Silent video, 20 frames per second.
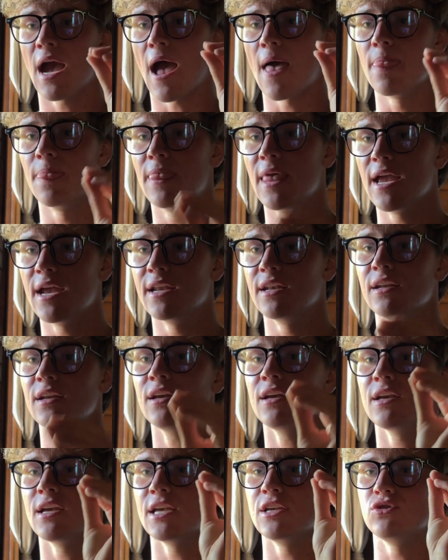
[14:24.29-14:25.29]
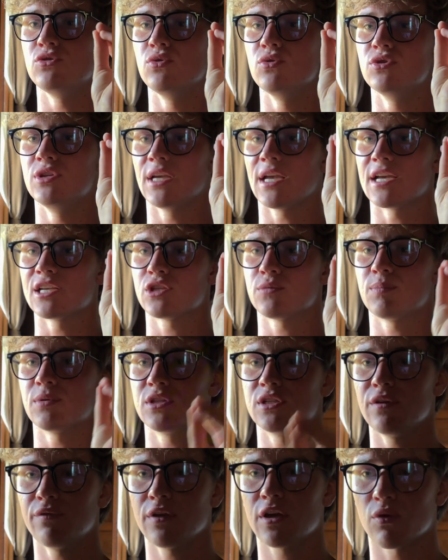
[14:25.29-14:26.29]
And then he's using a
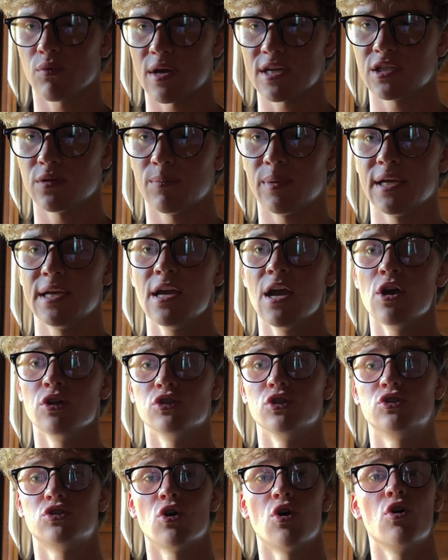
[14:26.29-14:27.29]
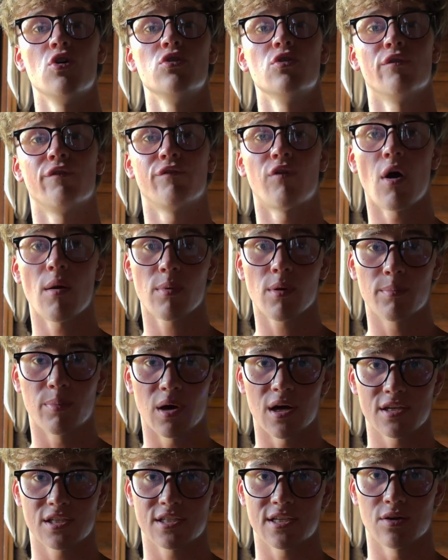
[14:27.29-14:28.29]
specific recipe to turn the
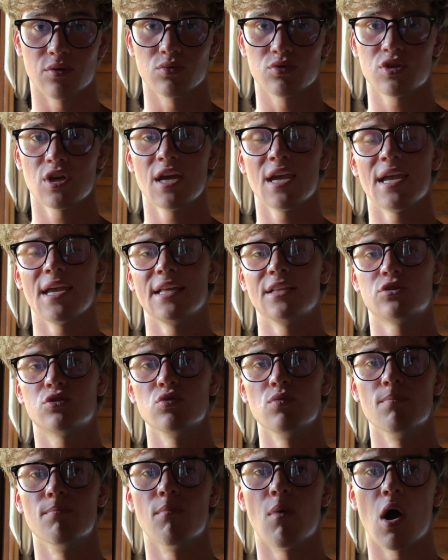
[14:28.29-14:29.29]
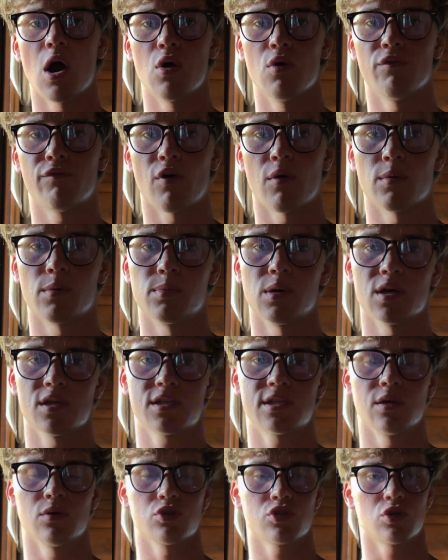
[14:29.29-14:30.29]
fibroblast cells into myofibroblast
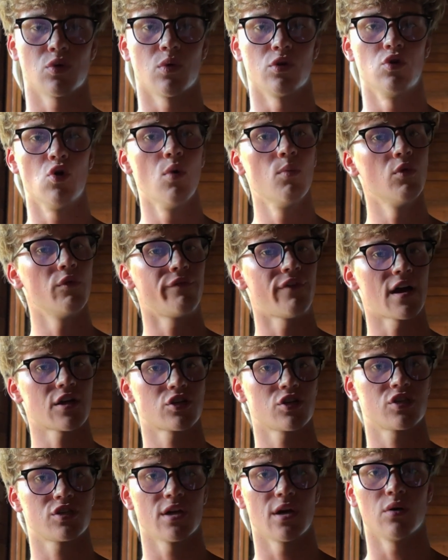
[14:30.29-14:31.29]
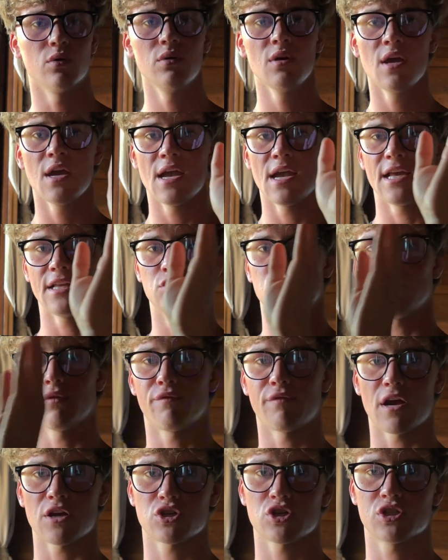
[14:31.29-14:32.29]
cells. So a normal fascia cell into a
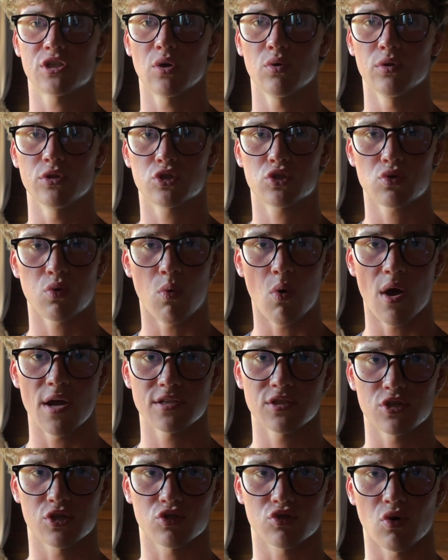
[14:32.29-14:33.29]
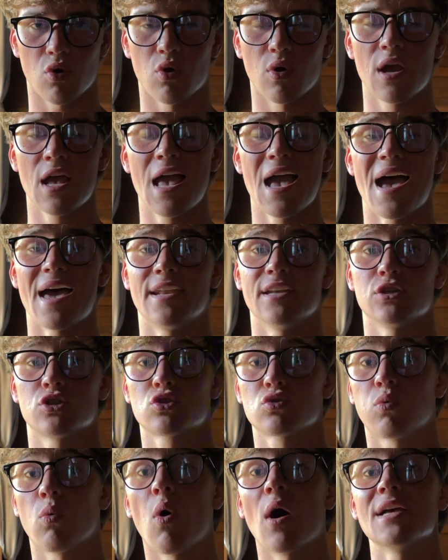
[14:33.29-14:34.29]
fascia cell that's twice as strong and has
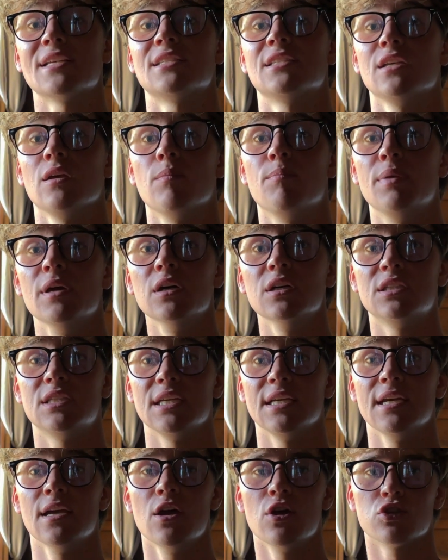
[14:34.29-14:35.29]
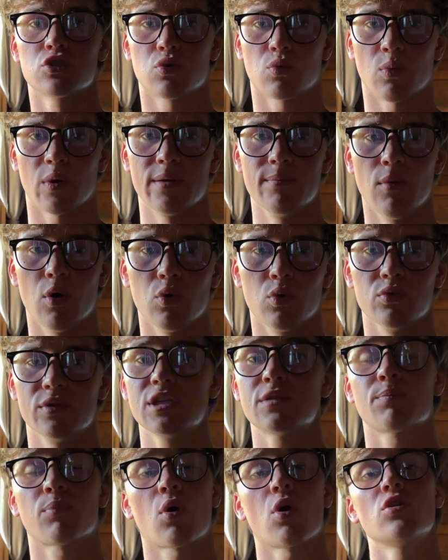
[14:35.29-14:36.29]
twice the ability to remodel.
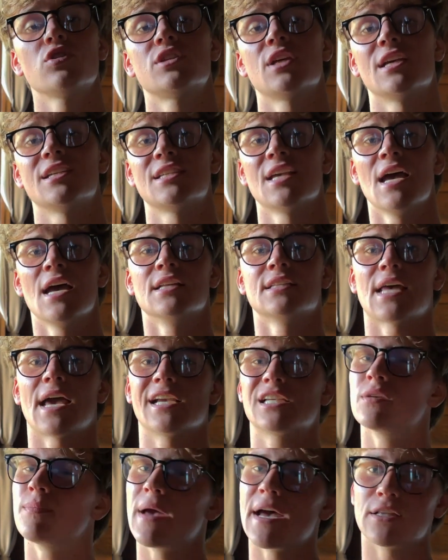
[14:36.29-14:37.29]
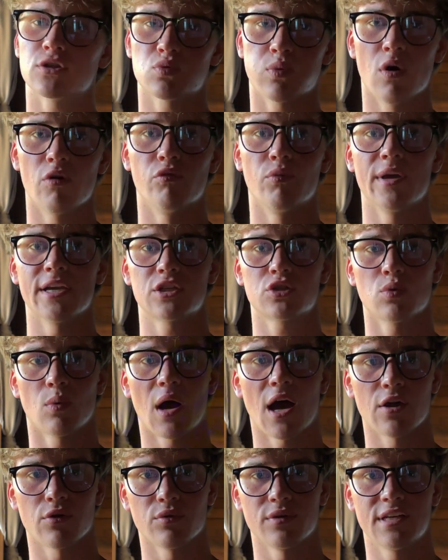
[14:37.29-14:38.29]
This process takes about 12 weeks to
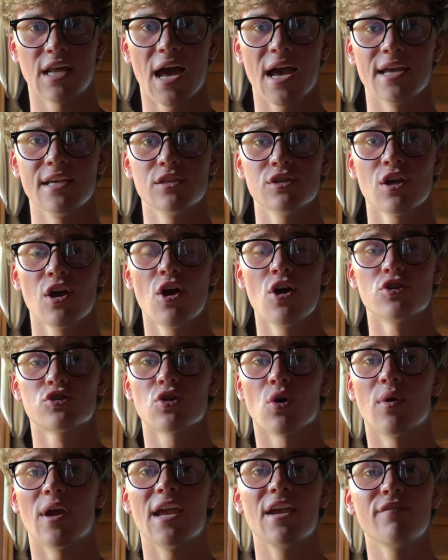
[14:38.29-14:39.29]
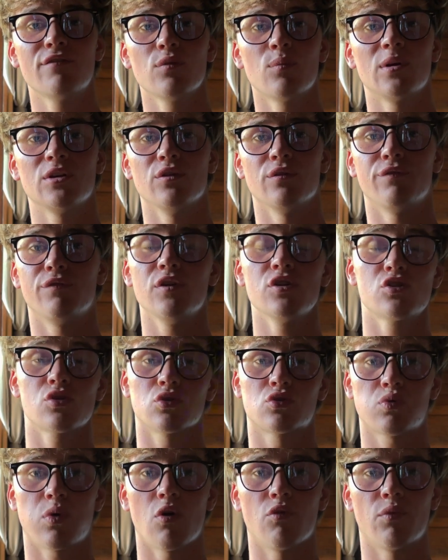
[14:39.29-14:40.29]
100 days. So even when you finish
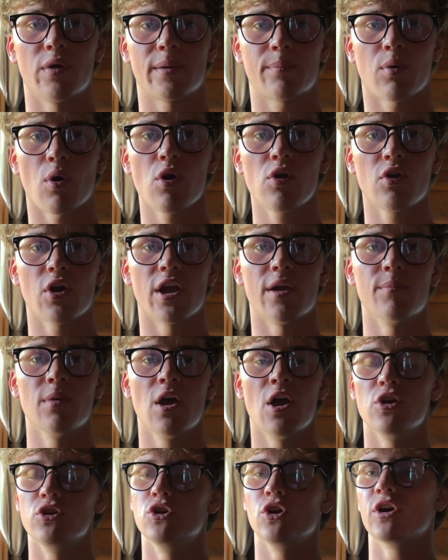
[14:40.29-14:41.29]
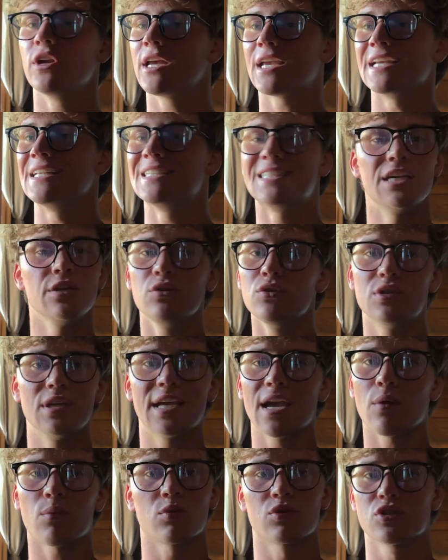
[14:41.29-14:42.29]
your 12-week program, you're going to continue to
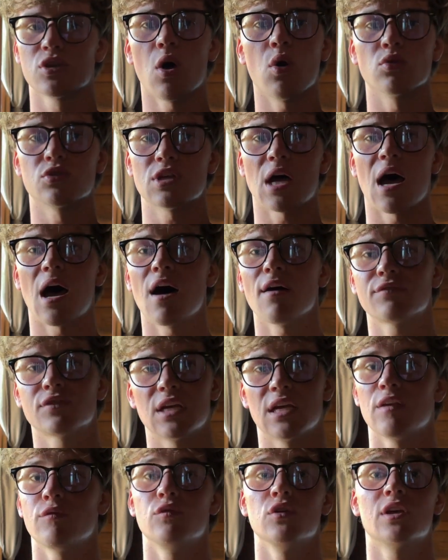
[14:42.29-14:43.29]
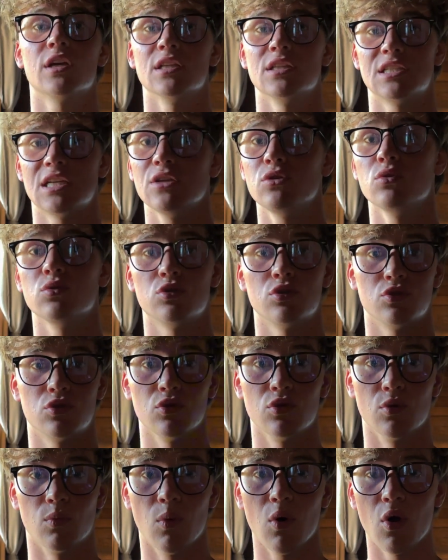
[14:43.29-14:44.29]
get results after, if you continue to
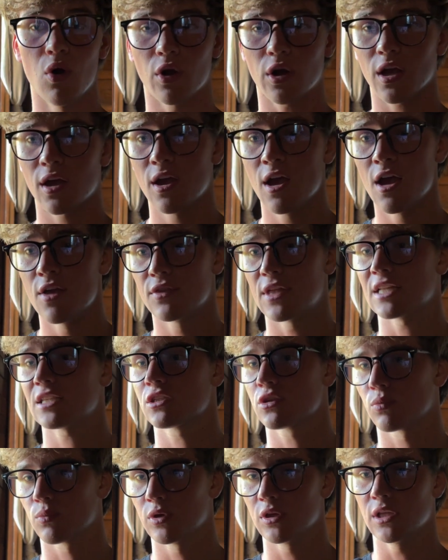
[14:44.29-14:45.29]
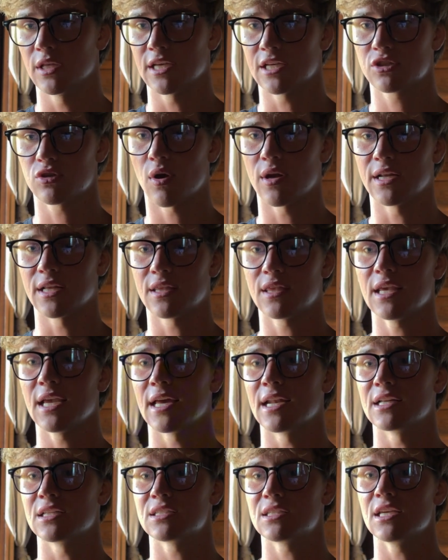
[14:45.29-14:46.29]
do the work. That's the really exciting thing,
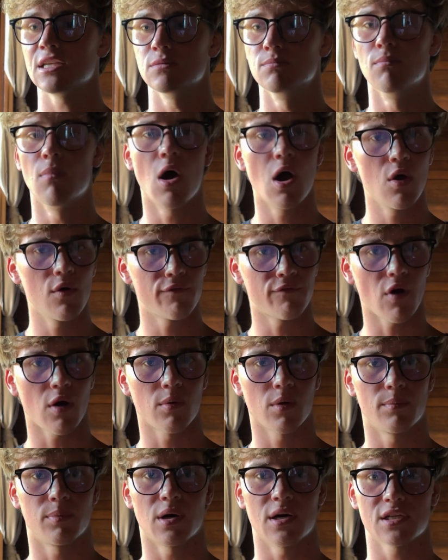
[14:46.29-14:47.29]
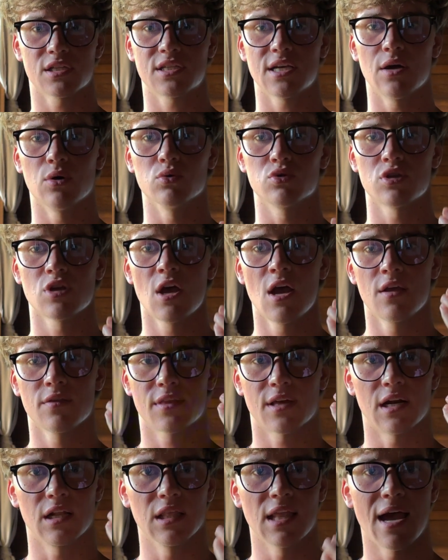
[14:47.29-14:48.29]
and it's these myofibroblast cells
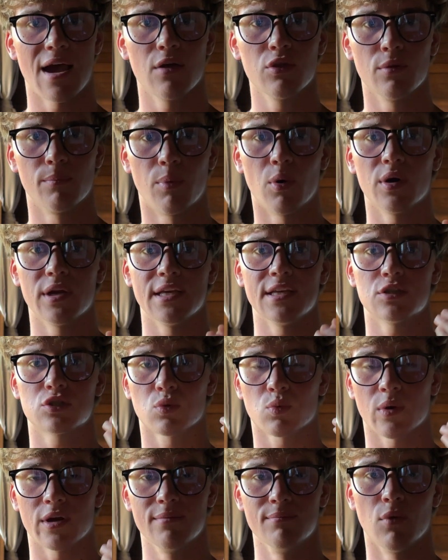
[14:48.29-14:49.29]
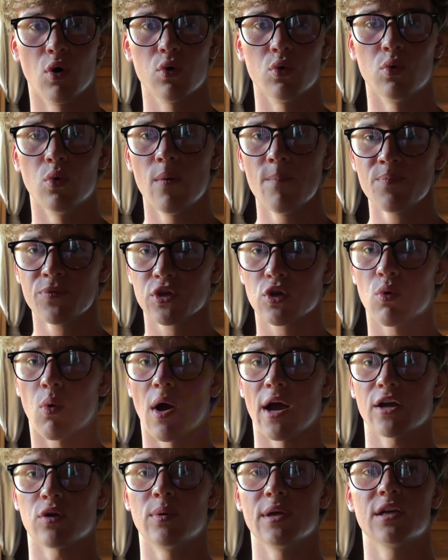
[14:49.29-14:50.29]
that allow the body to remodel
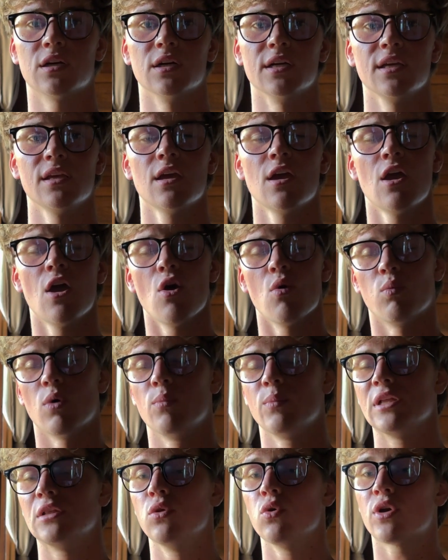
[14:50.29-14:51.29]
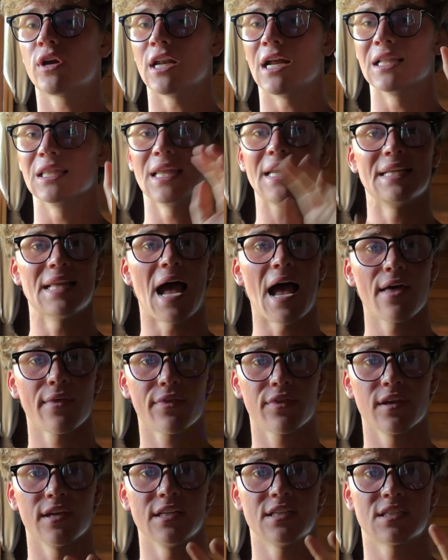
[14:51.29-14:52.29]
quite quickly. When we look at elite
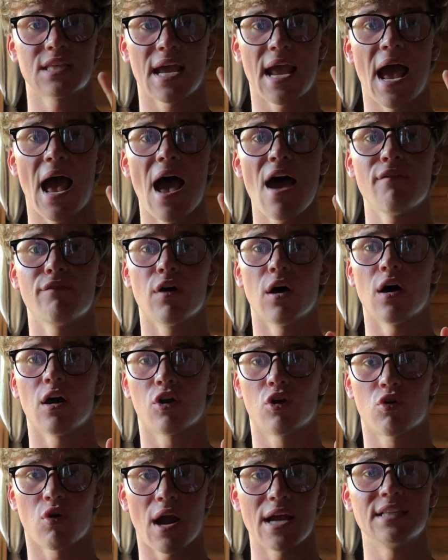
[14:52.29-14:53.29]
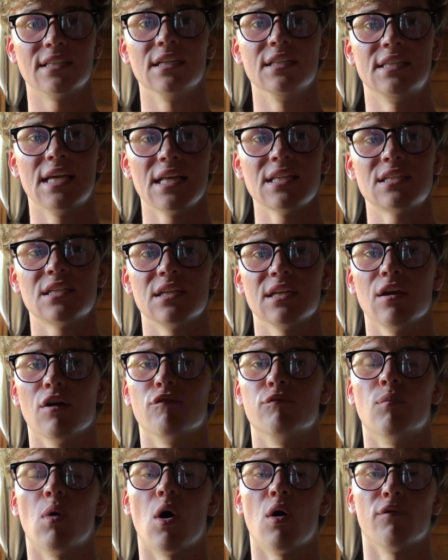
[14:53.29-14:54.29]
athletes, they have a greater density
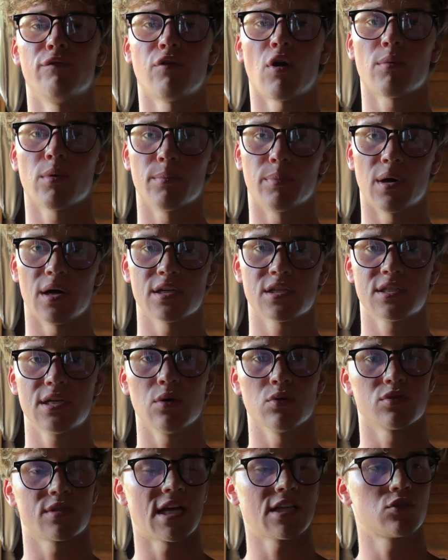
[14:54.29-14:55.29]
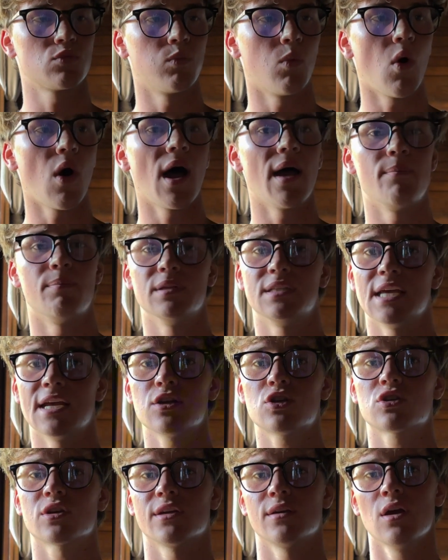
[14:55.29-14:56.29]
of myofibroblast cells. That's why,
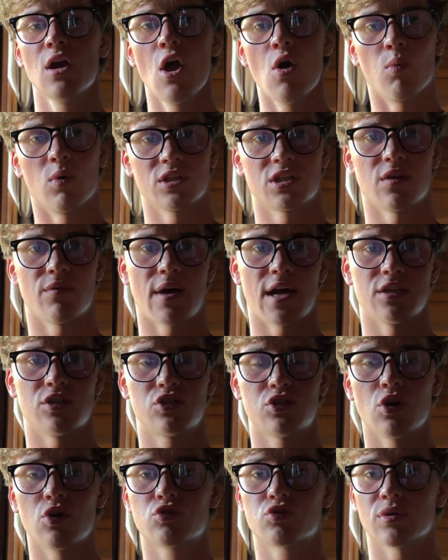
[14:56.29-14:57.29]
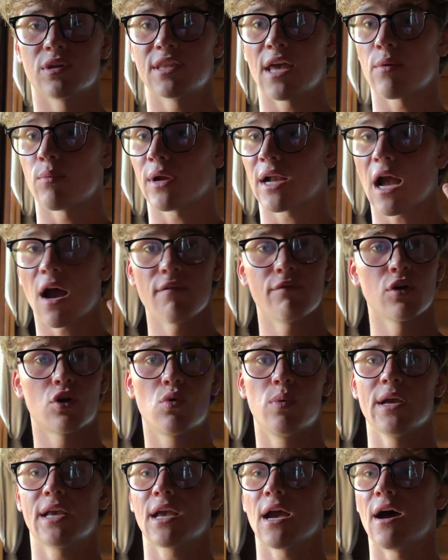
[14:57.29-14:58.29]
potentially, once they've had surgery, they recover
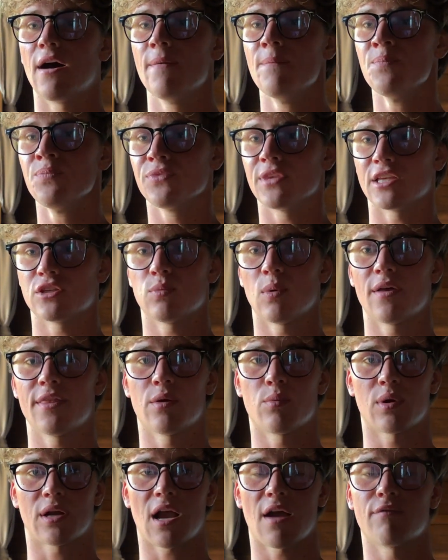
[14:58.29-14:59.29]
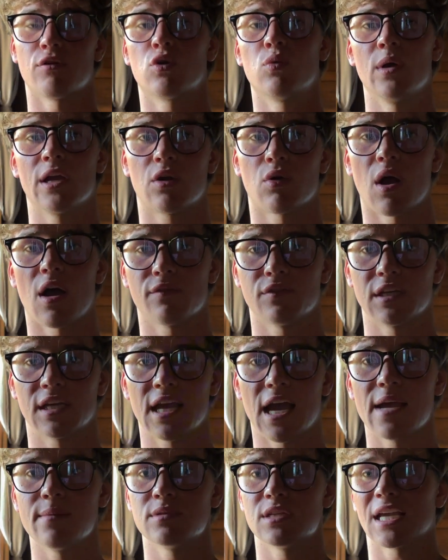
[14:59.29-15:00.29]
quicker. That's why they recover quicker after
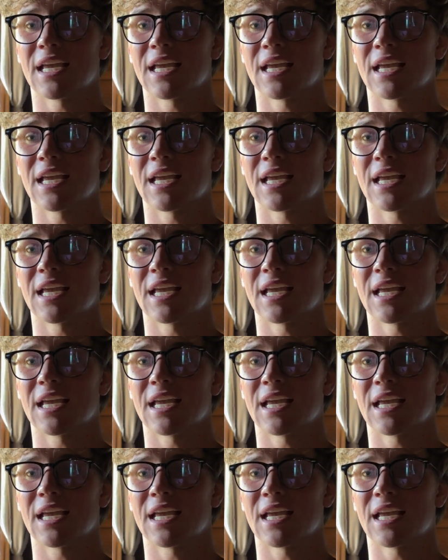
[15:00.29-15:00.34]
games.